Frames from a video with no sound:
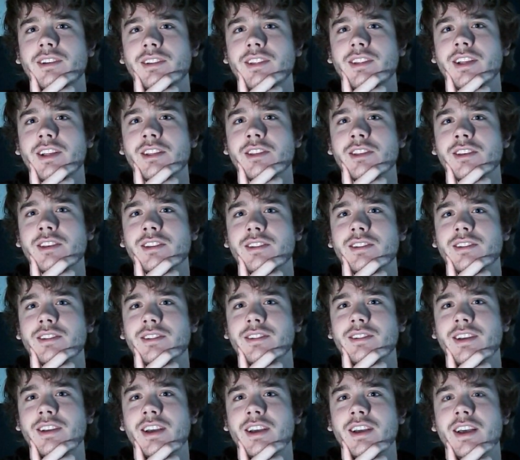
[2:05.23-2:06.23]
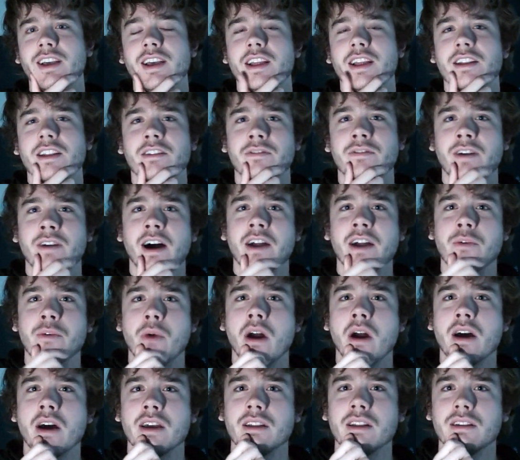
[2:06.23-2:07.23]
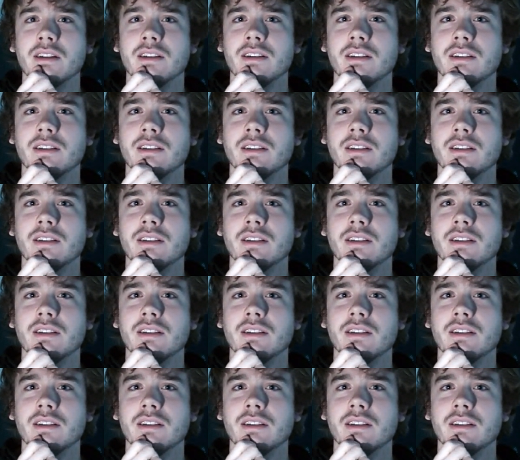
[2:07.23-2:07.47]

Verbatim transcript: That's it. Divine right.